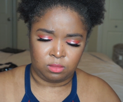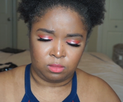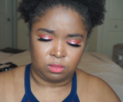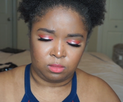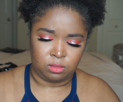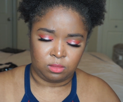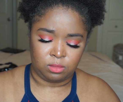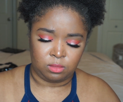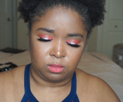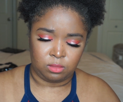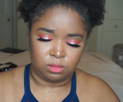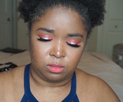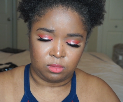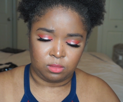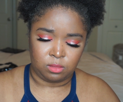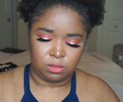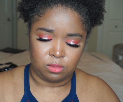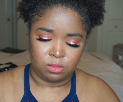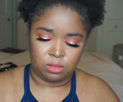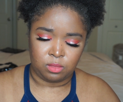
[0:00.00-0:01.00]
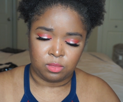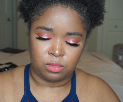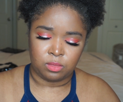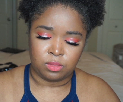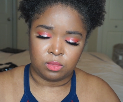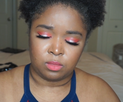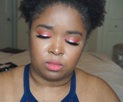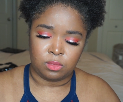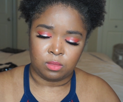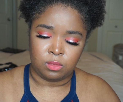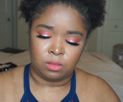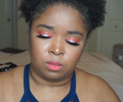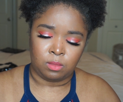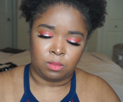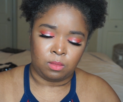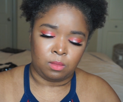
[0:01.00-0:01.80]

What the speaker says: (silence)